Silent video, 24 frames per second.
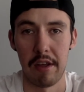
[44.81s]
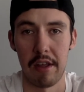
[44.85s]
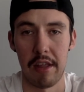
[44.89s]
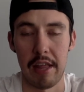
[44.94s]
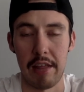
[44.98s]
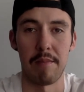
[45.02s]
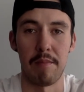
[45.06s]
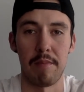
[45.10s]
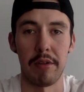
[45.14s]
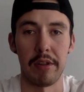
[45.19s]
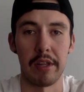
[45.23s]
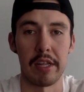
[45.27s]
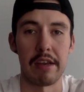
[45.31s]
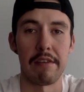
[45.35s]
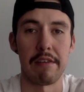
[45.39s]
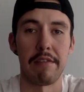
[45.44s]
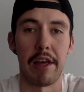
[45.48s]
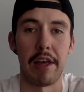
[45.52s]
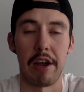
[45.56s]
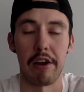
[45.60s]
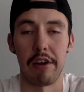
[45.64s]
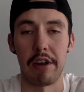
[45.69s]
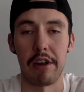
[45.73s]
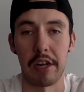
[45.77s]
They believe
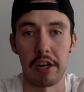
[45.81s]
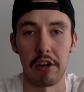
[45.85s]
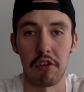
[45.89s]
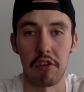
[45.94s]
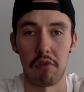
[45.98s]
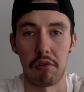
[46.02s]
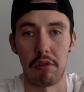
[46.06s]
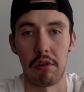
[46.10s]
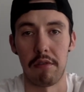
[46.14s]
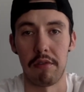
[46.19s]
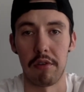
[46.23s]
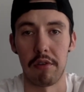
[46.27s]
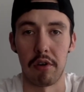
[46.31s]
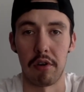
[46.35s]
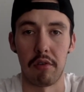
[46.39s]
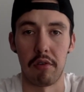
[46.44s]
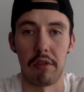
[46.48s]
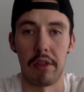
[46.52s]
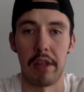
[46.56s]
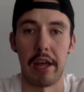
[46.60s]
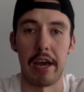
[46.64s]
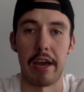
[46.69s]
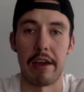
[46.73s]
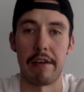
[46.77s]
they are in control of their own
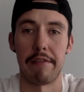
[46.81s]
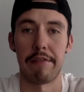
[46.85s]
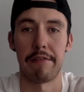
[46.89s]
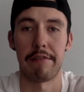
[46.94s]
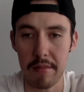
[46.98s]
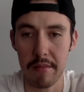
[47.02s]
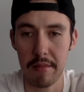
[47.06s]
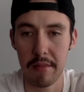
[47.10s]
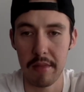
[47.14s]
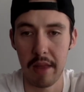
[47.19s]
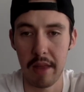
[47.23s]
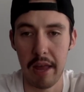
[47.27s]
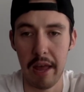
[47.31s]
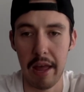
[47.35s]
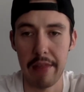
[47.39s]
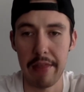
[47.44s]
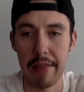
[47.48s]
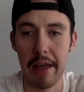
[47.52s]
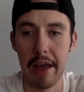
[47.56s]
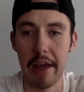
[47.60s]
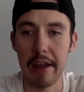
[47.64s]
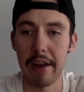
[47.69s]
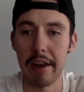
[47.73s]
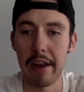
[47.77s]
life. And
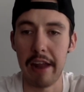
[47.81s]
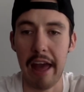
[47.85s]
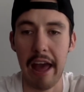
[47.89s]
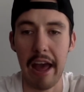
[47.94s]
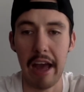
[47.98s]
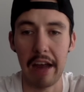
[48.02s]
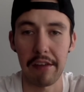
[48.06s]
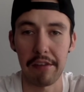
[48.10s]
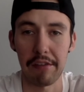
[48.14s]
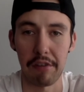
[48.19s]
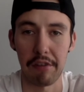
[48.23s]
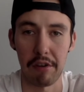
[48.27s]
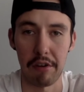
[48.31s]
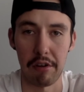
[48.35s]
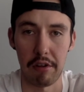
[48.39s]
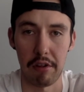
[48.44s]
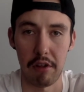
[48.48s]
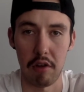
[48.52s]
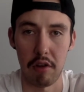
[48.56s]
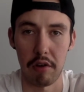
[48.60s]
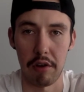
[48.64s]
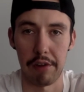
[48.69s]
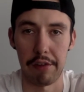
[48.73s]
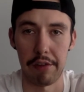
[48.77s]
then an external
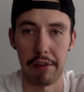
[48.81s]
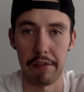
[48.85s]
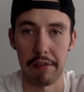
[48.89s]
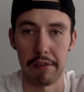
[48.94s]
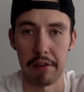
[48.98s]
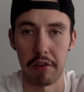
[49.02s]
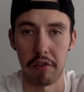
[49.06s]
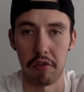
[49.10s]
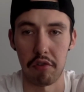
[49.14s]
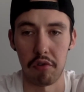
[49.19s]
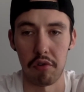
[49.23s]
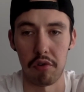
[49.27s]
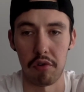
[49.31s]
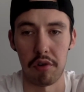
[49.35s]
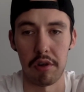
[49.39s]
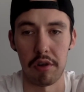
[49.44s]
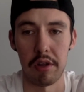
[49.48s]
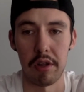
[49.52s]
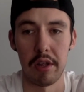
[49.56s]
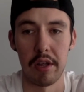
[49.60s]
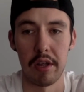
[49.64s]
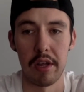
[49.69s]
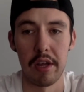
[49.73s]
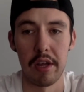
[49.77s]
locus of
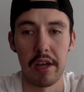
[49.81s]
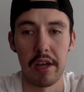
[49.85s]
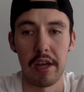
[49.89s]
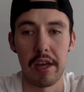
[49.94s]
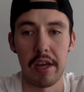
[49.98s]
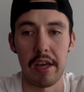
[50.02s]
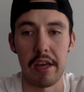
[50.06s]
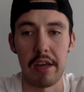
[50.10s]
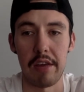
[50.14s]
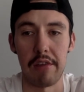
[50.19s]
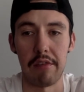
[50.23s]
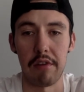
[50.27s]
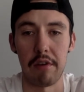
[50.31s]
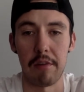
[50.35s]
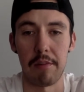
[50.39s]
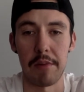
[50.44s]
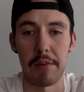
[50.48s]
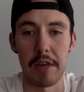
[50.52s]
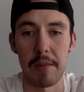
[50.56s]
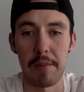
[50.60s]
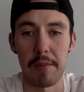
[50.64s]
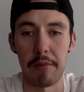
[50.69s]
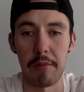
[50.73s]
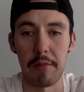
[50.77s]
control is where
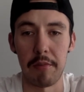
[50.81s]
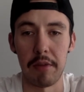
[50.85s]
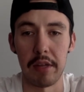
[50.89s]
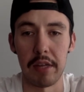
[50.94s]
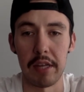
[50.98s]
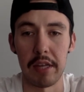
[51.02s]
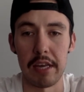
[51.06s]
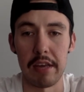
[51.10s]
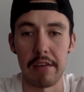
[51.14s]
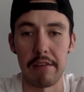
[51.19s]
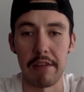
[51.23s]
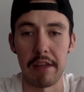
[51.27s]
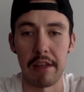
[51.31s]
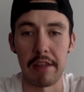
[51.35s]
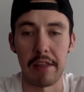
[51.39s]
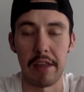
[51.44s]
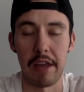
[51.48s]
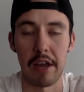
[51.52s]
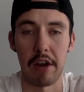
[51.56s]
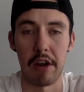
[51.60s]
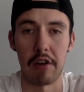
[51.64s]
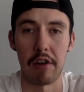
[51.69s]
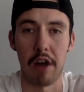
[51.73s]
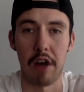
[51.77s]
people believe that
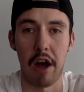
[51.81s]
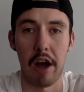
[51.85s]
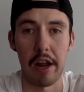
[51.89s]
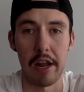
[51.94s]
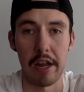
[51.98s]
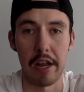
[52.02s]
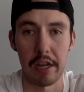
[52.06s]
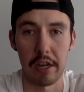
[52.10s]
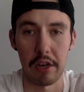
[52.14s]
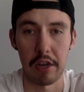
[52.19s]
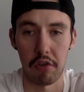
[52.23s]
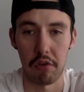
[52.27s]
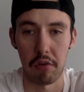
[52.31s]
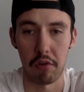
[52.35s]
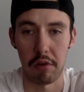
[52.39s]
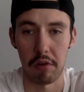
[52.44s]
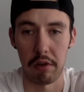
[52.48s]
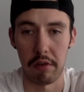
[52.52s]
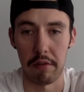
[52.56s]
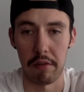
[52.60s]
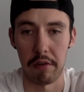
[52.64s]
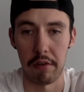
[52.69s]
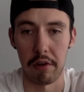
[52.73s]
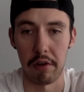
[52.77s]
they are not in
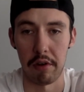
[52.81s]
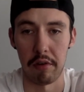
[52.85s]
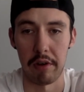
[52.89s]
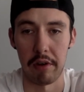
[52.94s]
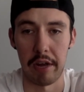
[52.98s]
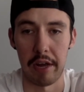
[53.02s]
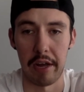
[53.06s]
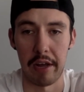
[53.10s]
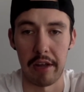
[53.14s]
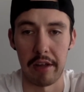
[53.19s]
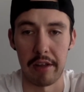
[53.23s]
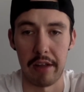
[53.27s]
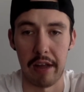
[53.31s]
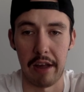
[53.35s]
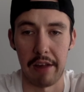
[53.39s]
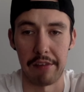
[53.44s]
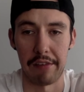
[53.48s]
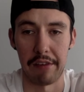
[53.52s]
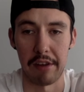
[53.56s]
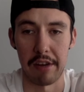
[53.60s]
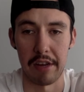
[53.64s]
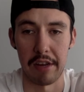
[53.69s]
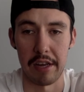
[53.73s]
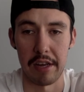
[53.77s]
control of their own
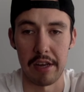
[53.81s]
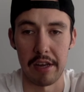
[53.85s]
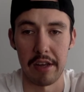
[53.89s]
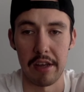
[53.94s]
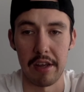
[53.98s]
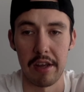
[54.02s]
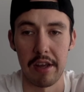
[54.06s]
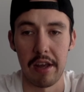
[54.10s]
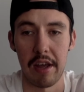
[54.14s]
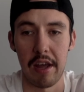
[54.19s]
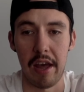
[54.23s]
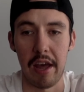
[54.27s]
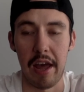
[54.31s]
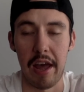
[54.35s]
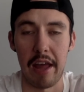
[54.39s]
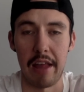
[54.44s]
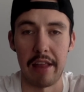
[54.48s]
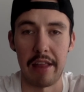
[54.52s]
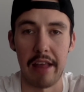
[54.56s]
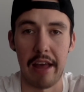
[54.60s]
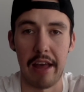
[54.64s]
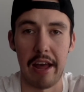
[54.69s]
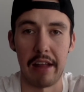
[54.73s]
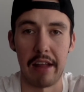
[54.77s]
destiny
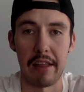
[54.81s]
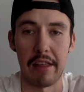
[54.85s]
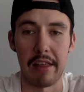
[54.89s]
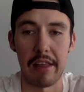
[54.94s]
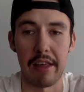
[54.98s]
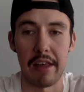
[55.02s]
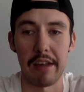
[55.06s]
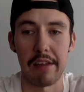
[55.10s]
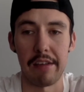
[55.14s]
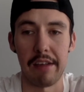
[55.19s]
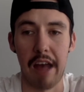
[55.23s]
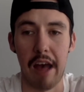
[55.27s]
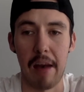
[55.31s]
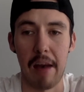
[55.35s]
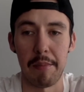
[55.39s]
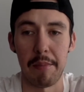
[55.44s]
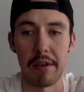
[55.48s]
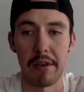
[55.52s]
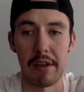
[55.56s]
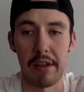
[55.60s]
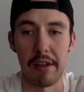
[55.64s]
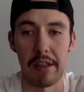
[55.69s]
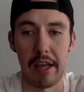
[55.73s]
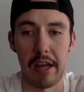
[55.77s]
and that things happen
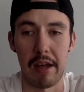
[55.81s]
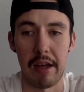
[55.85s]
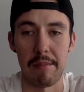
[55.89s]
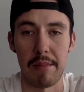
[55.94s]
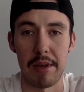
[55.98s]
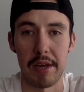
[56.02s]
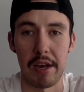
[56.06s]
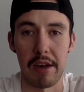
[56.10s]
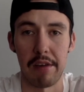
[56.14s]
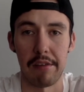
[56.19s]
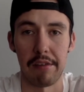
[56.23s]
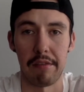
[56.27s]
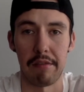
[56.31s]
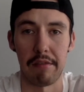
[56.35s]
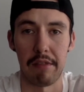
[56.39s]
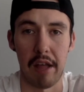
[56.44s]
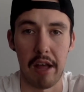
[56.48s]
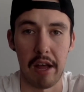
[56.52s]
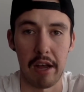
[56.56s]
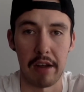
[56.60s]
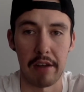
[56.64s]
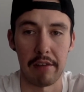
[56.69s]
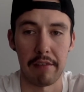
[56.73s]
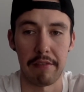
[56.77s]
to them because of
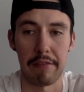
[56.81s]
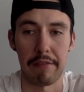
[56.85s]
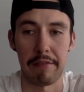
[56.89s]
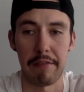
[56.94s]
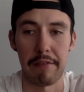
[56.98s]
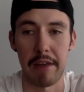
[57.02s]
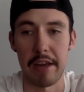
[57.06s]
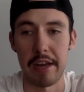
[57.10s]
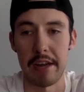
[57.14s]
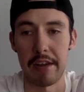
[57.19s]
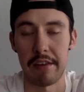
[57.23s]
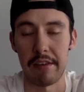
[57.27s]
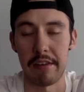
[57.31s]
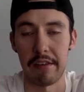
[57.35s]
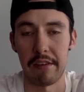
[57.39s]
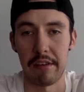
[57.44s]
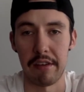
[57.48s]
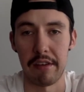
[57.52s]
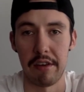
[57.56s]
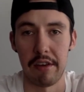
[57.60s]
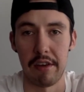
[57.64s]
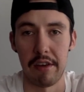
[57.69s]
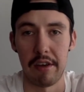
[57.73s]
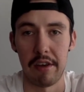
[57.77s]
luck, fate,
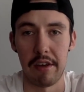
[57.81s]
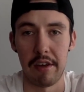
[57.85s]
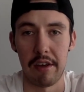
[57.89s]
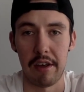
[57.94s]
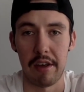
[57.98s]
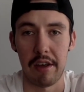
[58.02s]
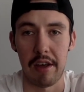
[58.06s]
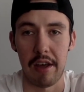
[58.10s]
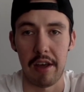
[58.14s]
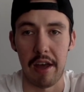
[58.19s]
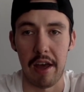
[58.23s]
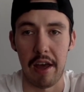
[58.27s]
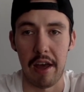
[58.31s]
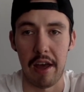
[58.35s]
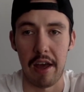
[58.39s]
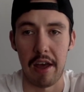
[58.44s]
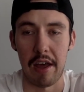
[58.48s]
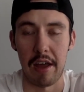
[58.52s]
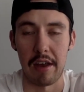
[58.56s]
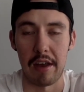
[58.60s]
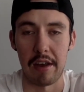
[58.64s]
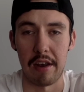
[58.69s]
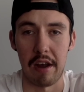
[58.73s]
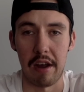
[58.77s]

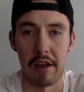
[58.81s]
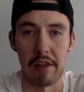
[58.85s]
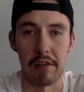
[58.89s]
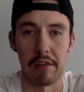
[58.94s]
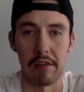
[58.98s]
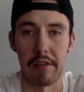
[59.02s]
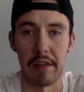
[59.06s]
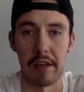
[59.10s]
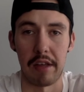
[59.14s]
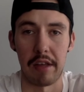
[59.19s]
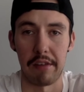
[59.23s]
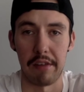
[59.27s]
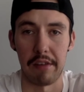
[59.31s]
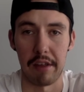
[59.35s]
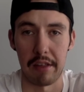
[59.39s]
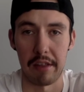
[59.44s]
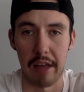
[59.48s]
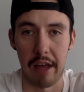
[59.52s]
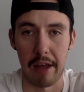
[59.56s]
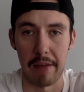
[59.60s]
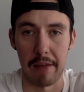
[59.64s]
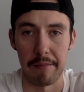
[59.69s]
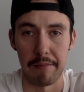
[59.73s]
and other things like that.